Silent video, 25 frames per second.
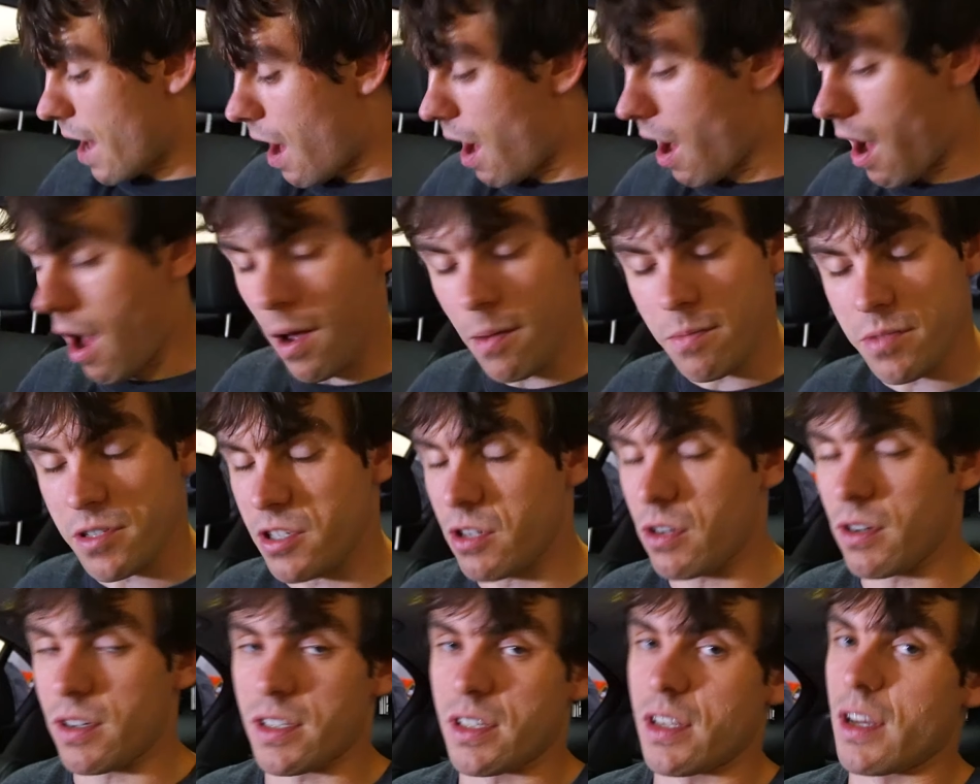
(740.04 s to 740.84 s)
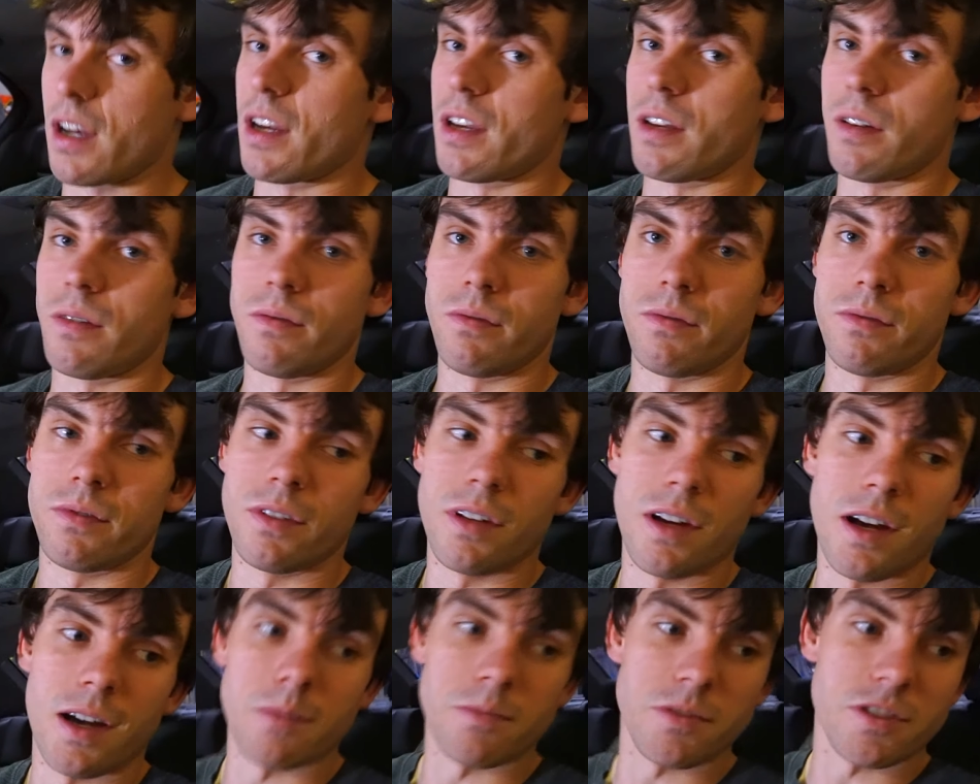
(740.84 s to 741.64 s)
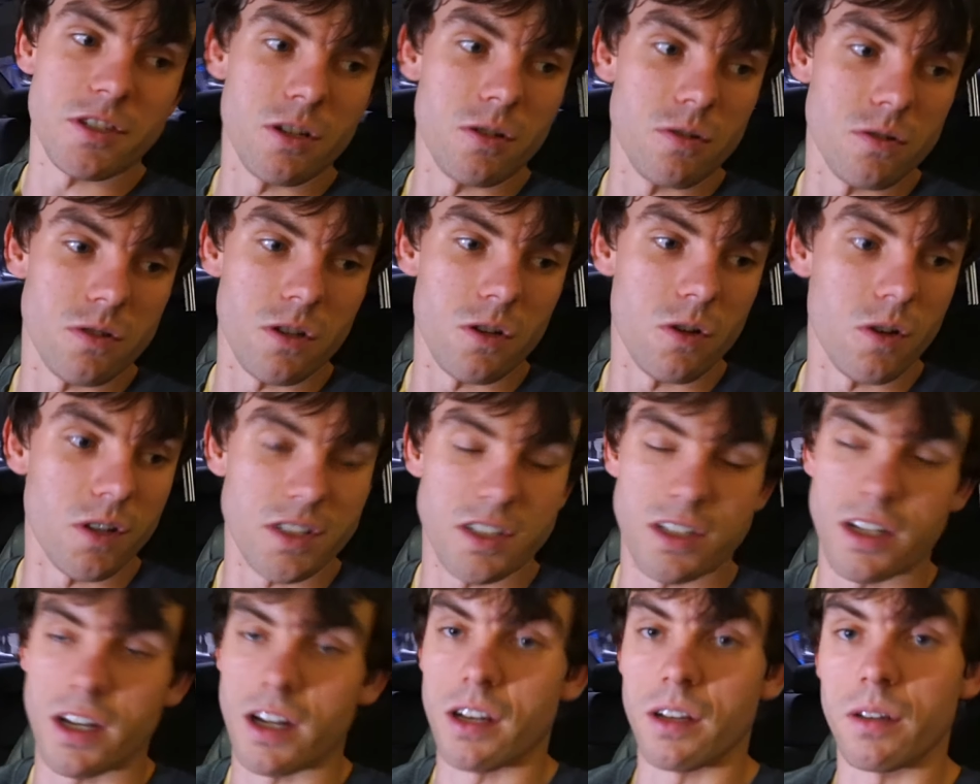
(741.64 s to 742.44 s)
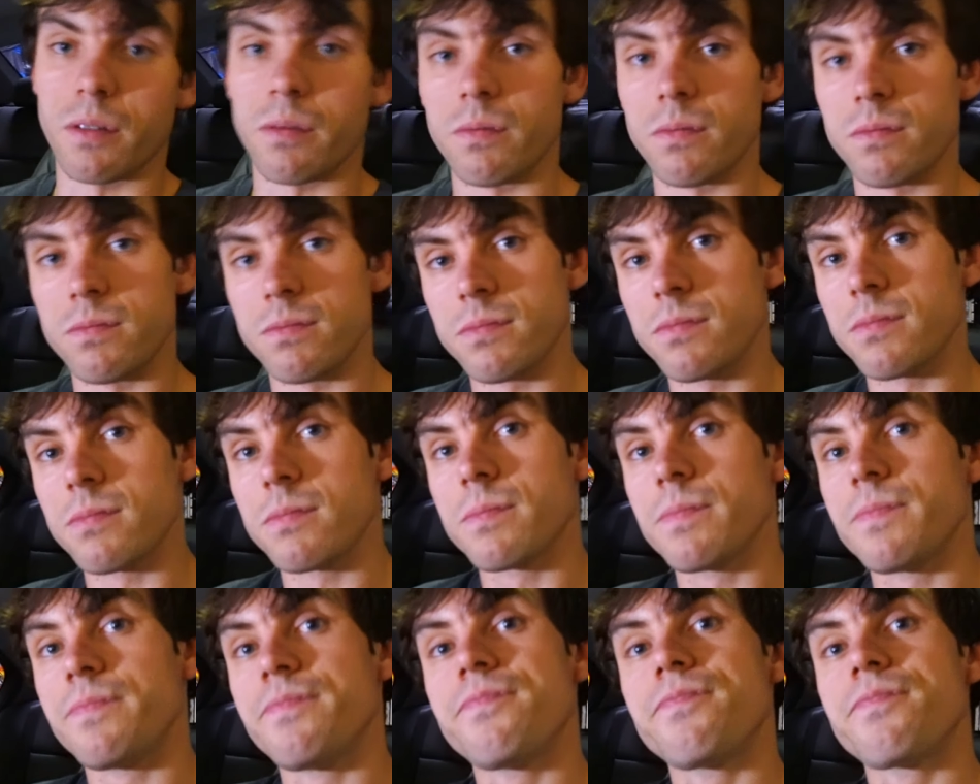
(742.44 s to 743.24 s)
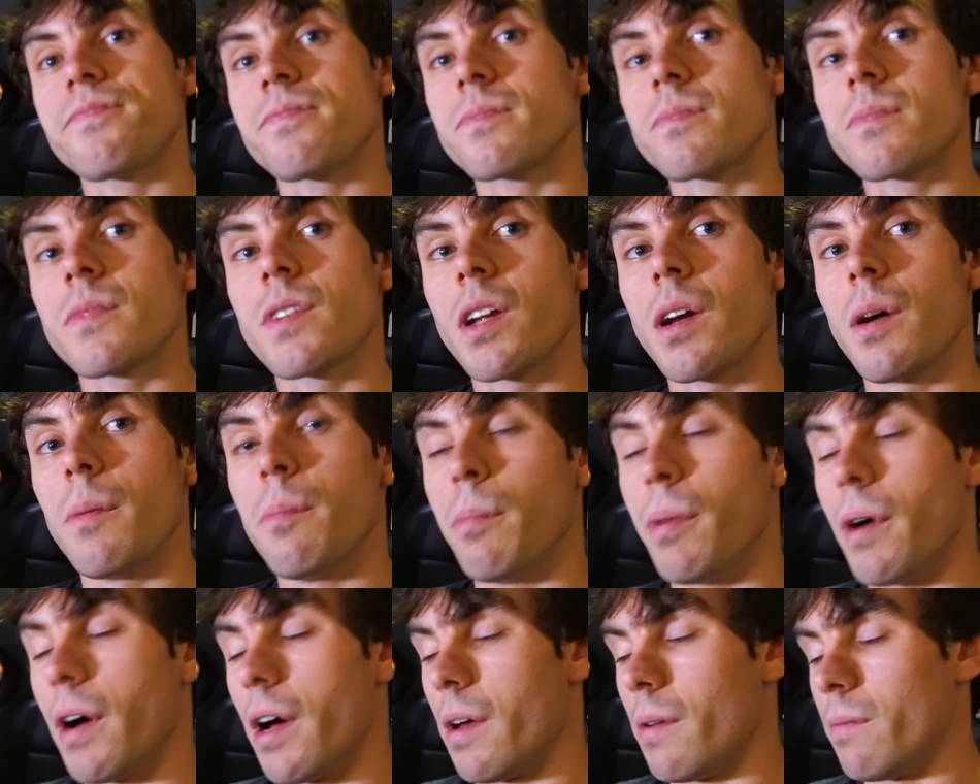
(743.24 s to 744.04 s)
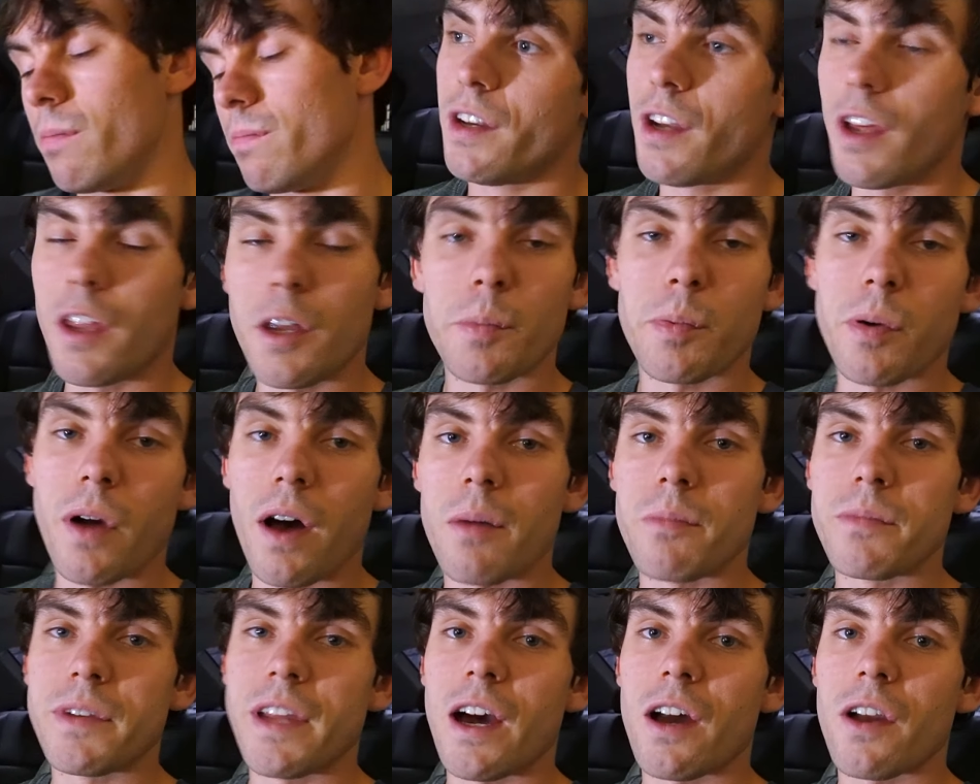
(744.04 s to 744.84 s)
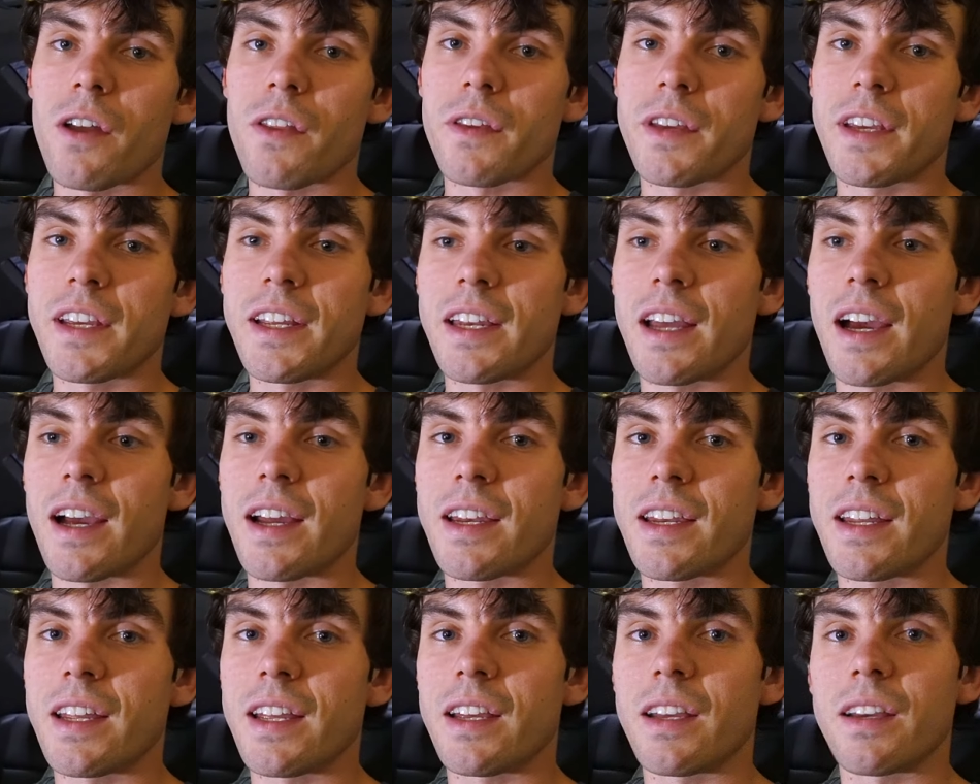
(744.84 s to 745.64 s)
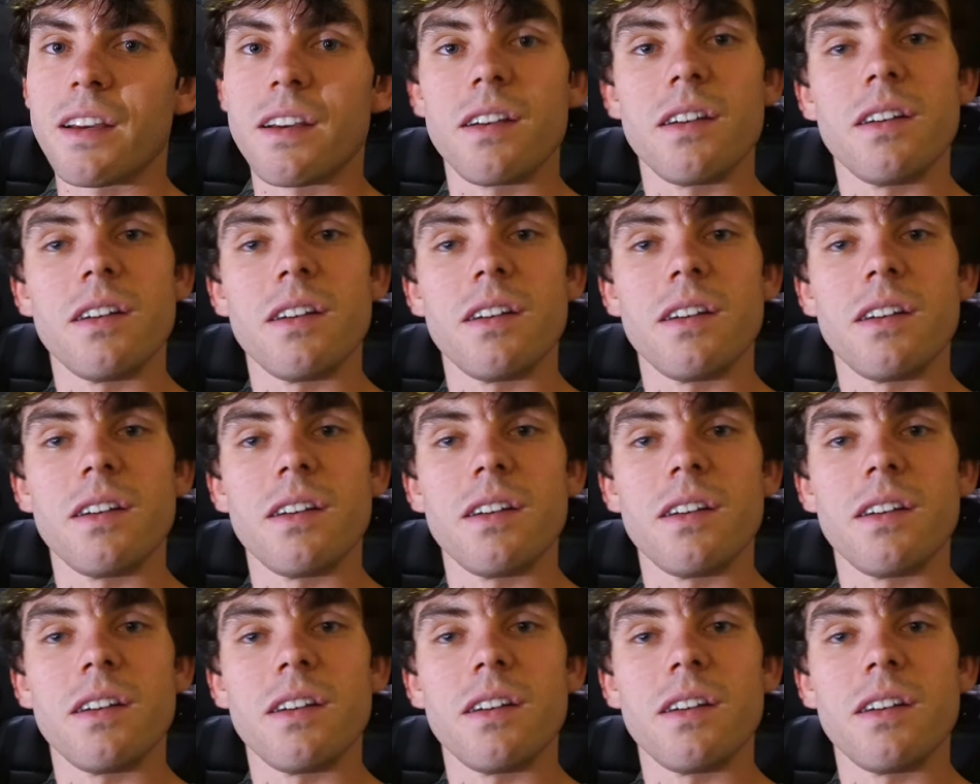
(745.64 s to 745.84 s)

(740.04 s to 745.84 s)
I'm so excited. I'm so excited. But another problem down on the E90.